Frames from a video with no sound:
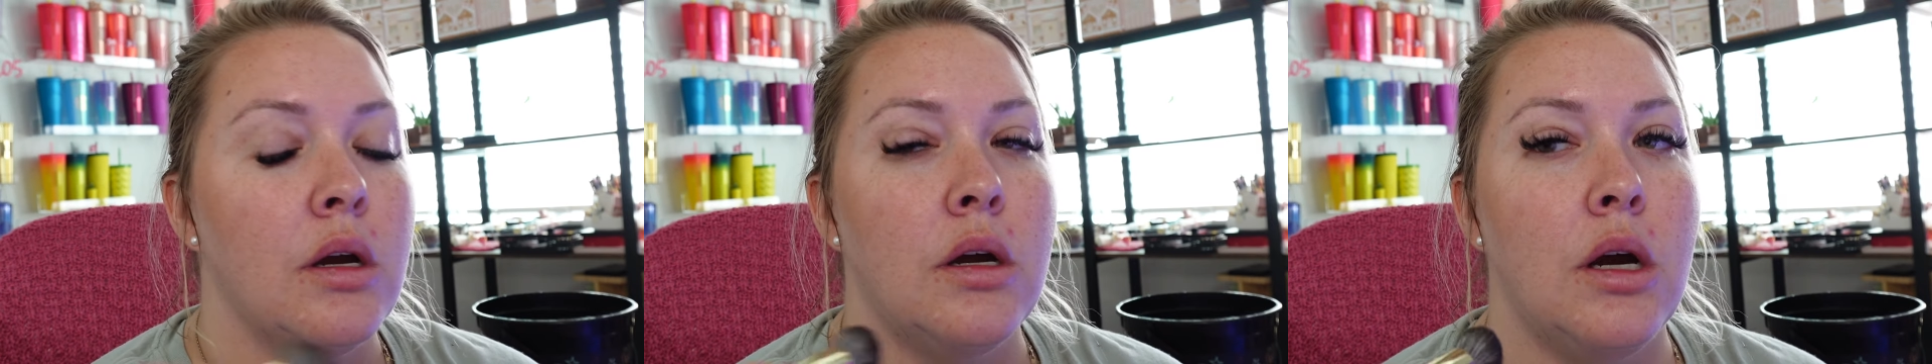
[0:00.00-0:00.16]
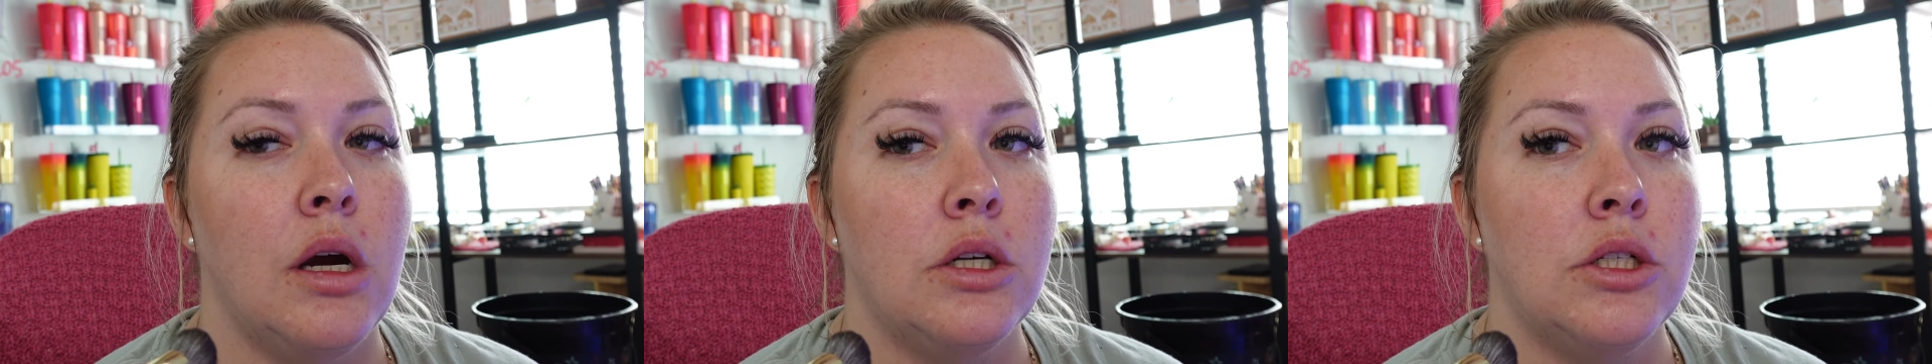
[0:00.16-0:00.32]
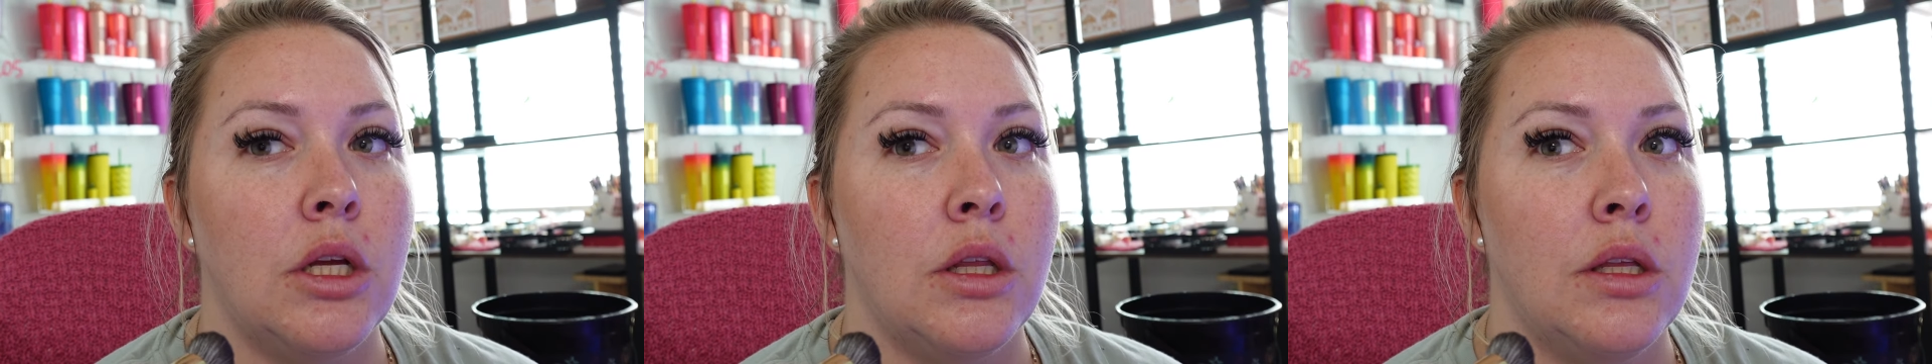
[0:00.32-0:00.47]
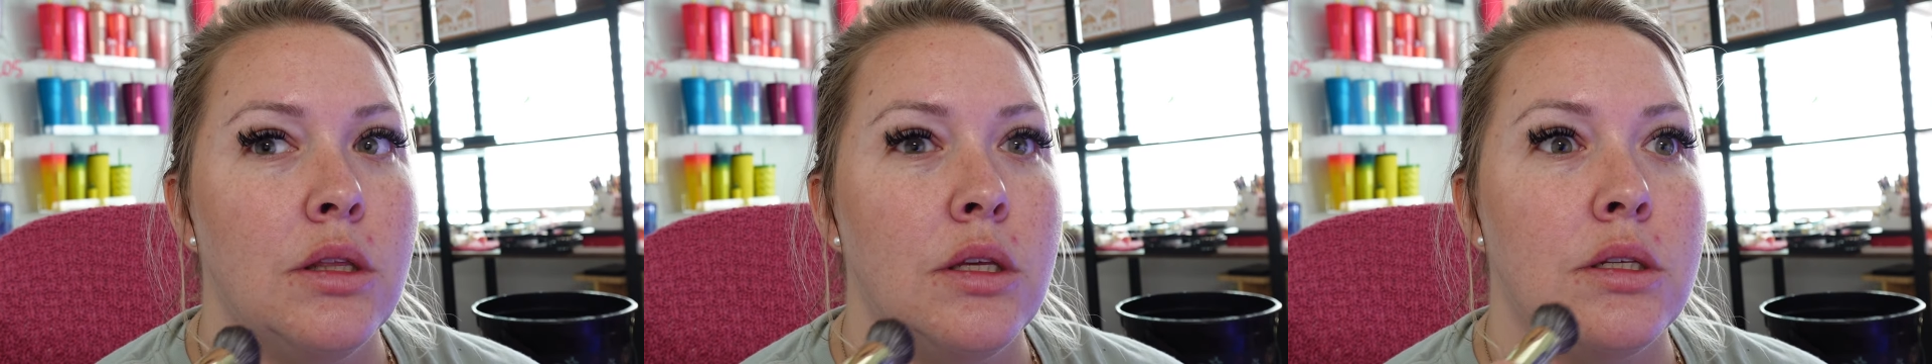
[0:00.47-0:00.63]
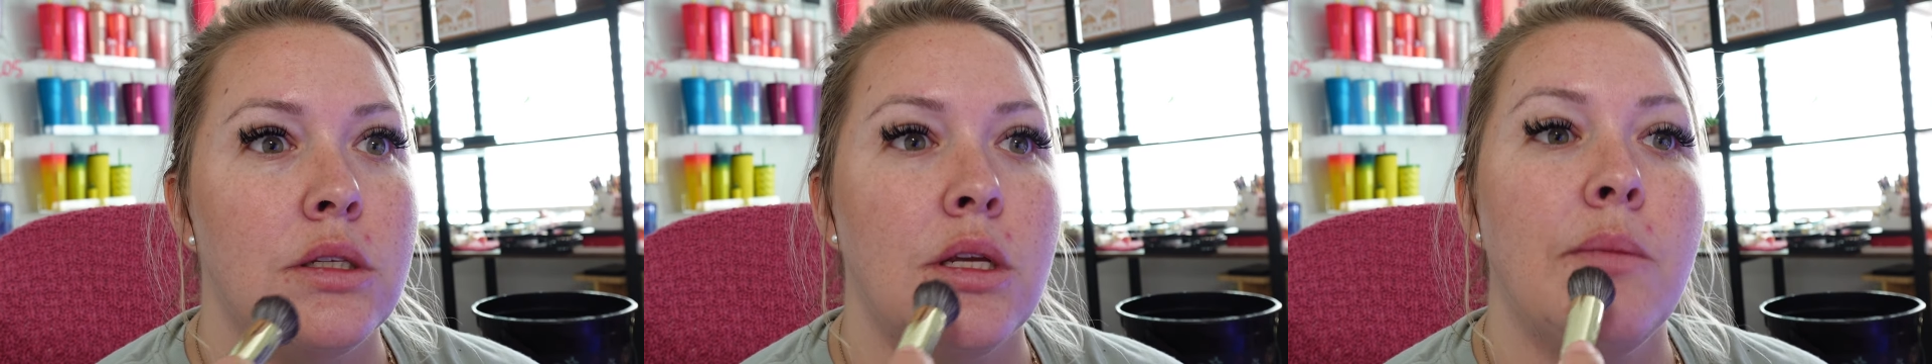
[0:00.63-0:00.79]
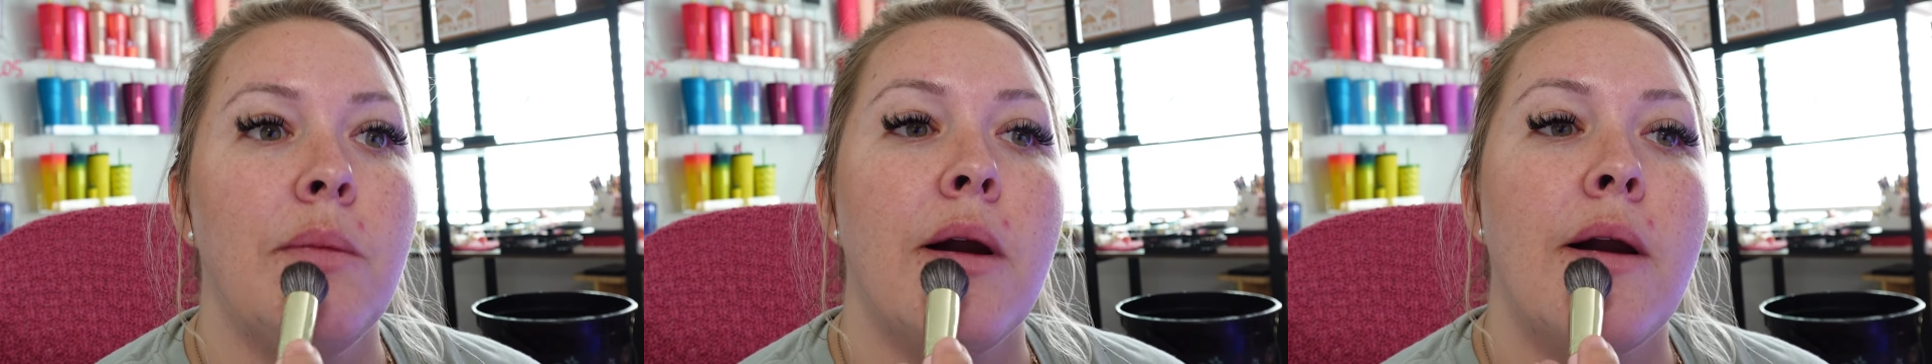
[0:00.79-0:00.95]
gosh, I think the
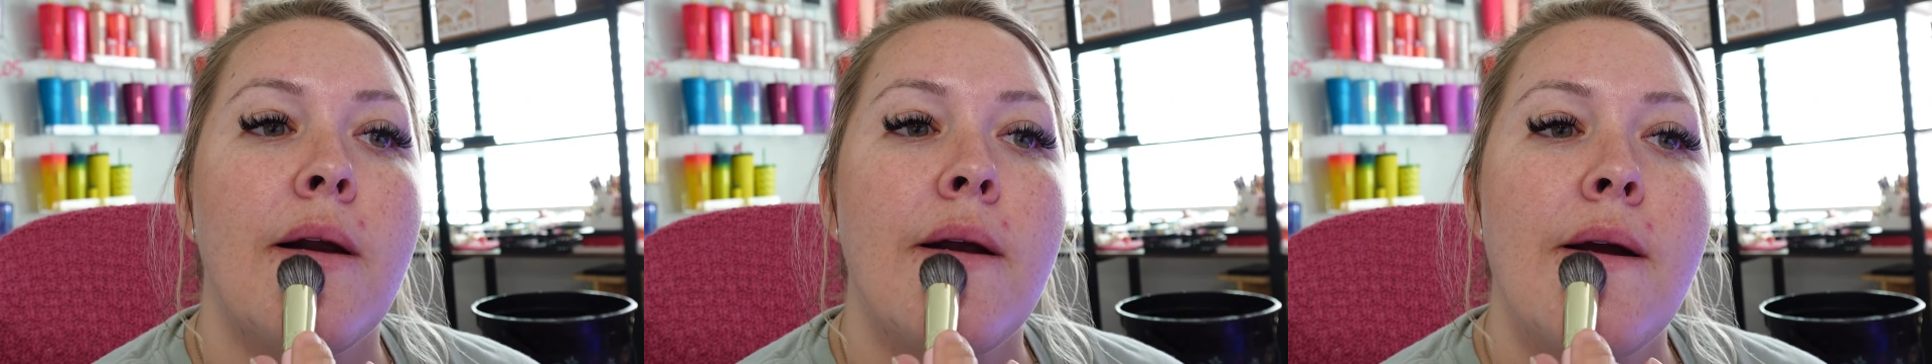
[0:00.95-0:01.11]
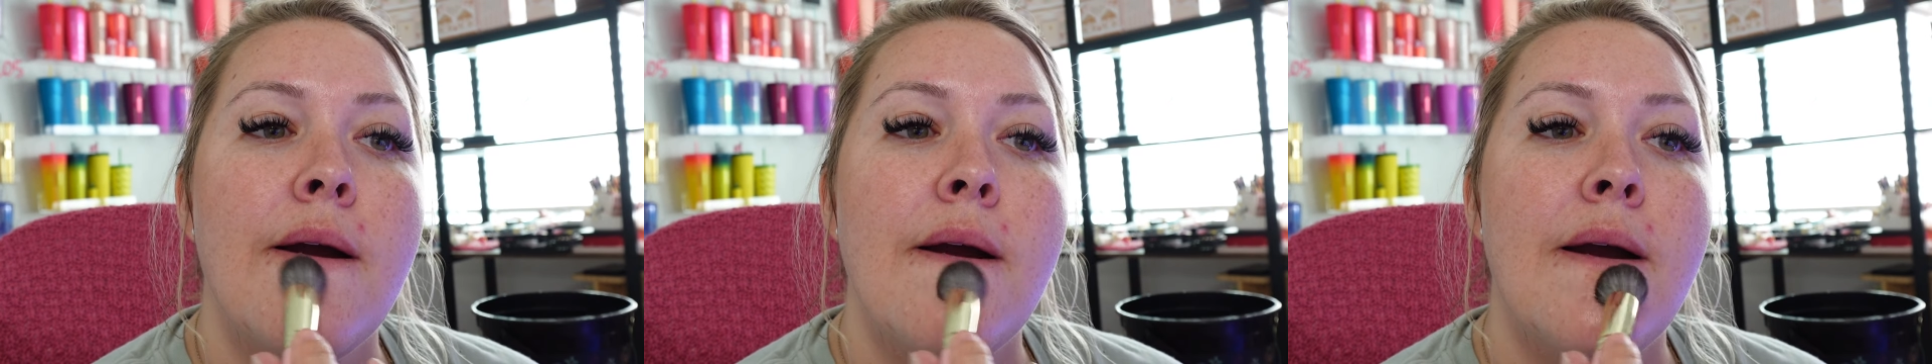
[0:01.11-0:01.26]
summer.